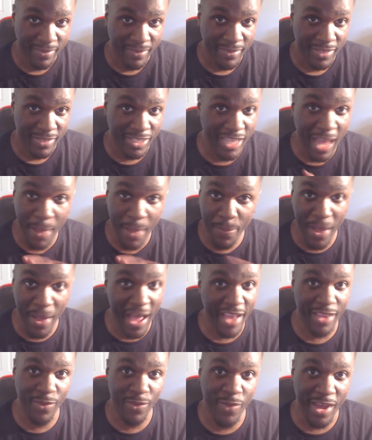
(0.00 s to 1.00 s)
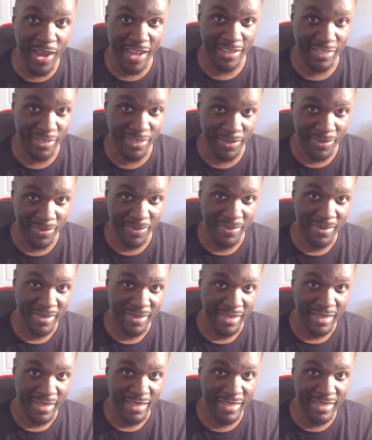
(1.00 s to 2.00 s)
Stop pocket watching.
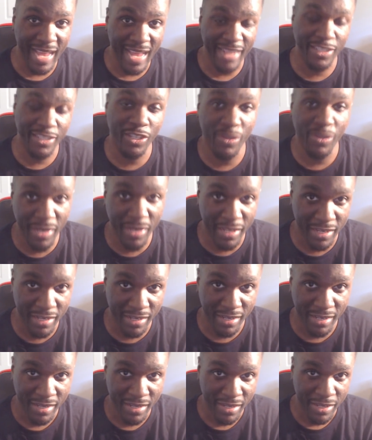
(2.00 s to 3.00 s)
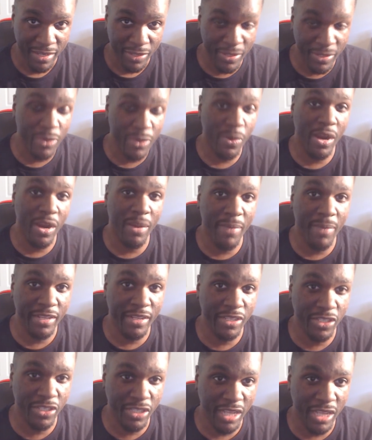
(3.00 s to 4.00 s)
It's not your money. You need to worry
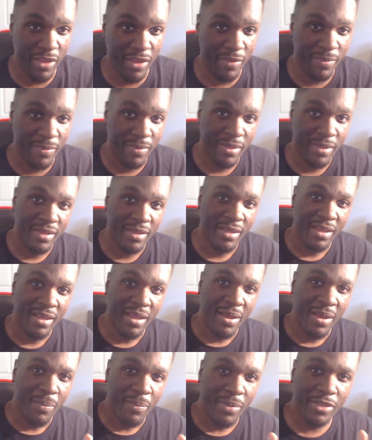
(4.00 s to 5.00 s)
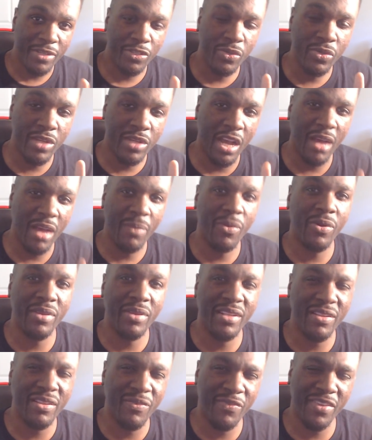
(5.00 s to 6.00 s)
about yourself. But you come on
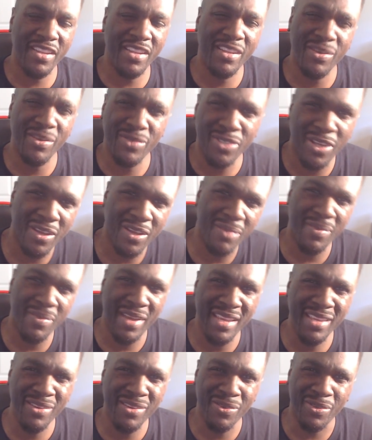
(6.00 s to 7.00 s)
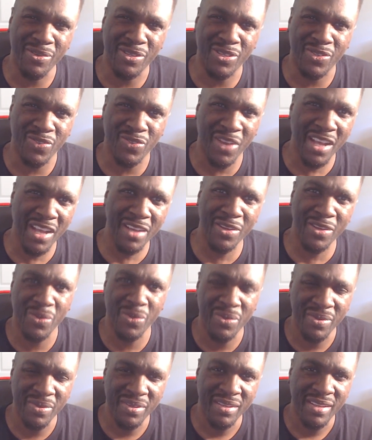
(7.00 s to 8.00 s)
this video talking about he gonna
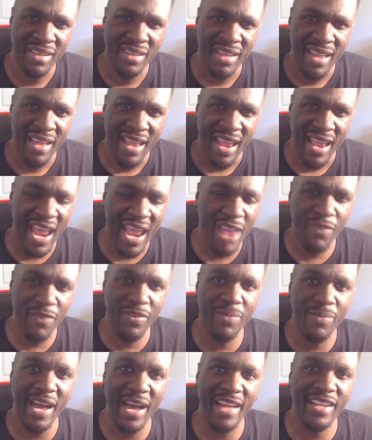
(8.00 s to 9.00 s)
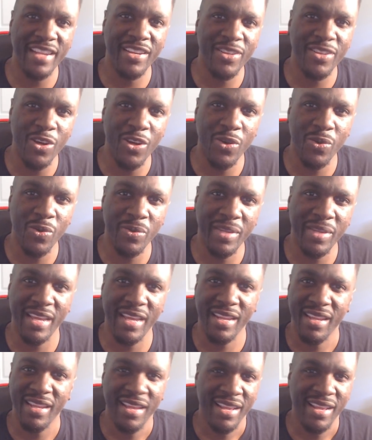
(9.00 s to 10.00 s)
struggle. Everybody know
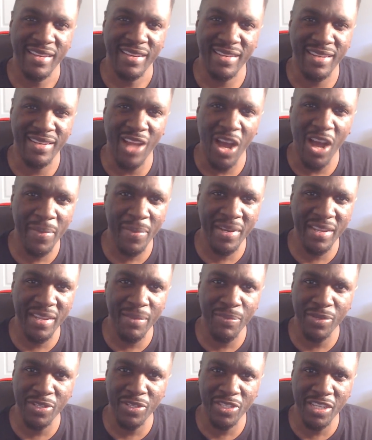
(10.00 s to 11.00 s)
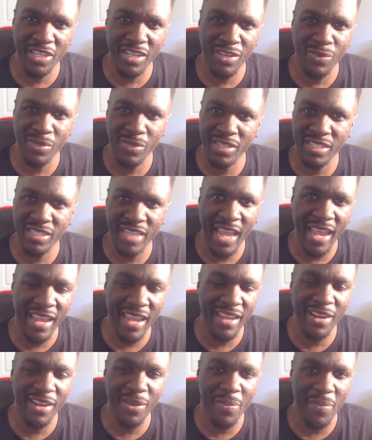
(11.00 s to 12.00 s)
that Dominic Brazil was
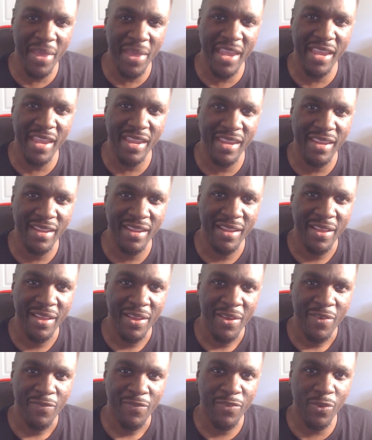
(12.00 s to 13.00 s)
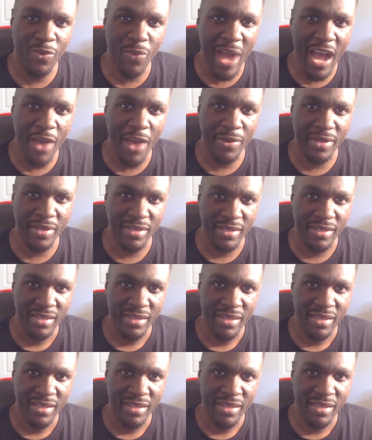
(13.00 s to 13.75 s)
tailor-made for Wilder.